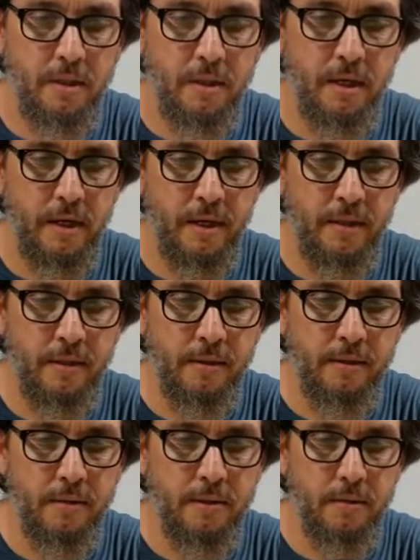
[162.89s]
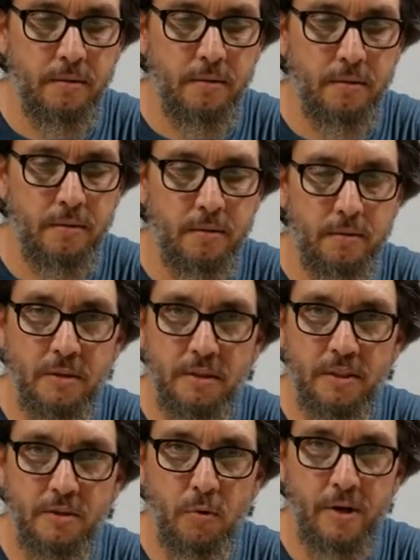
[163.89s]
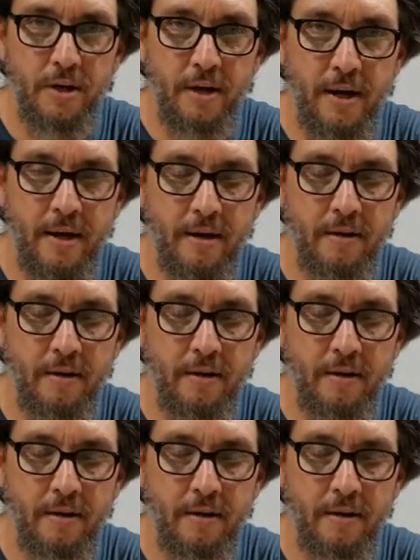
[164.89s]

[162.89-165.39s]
and this is what you have.